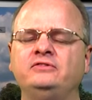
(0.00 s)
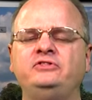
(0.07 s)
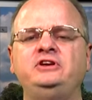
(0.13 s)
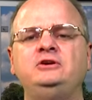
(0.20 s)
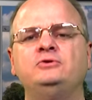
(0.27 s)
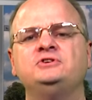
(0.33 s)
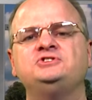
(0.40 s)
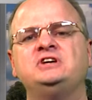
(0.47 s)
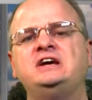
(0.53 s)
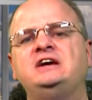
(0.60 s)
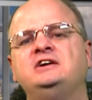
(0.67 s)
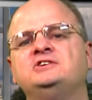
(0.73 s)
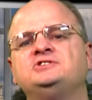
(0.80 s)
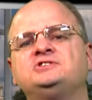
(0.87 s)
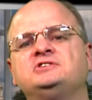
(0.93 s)
The
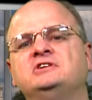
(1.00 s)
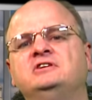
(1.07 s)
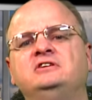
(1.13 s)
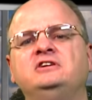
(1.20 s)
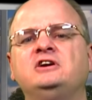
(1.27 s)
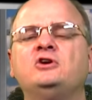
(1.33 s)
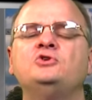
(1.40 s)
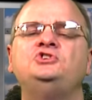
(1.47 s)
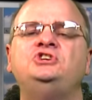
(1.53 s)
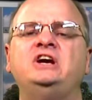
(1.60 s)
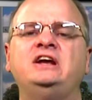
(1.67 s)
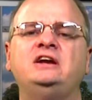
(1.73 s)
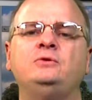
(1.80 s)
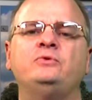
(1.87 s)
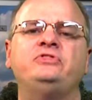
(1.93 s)
USA is
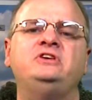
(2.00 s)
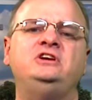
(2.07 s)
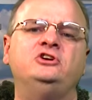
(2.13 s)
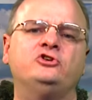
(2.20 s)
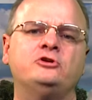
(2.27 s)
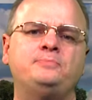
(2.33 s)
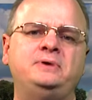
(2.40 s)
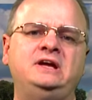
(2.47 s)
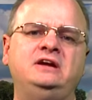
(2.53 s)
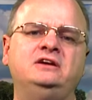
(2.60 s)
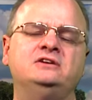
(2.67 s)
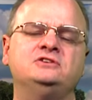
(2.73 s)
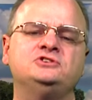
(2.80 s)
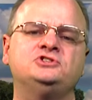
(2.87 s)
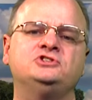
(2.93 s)
negotiating with the
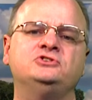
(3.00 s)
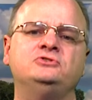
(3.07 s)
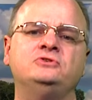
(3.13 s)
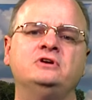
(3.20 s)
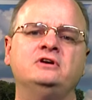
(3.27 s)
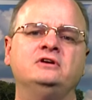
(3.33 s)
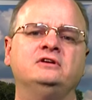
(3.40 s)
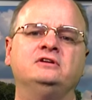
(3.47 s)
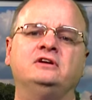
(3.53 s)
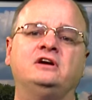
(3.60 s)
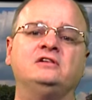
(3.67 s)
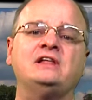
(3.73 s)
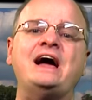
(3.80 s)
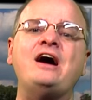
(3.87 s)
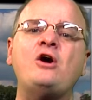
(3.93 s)
Europeans to
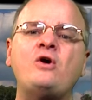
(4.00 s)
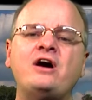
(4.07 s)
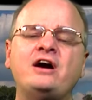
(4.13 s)
allow